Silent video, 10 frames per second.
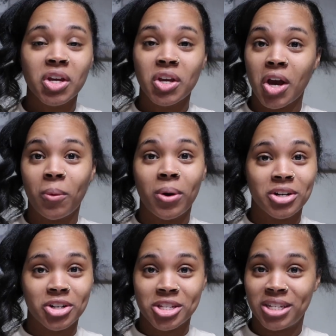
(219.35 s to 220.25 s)
Y'all will
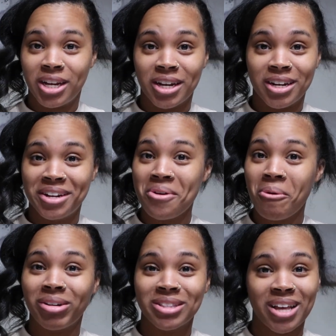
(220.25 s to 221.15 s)
understand
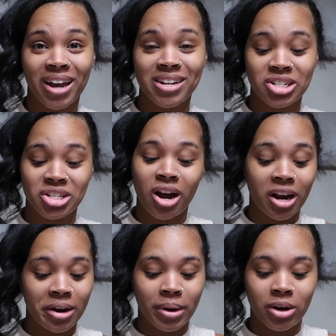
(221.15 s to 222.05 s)
once I get to
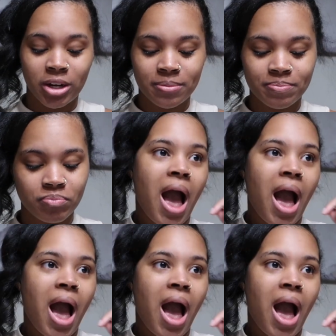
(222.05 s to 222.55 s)
talking about it.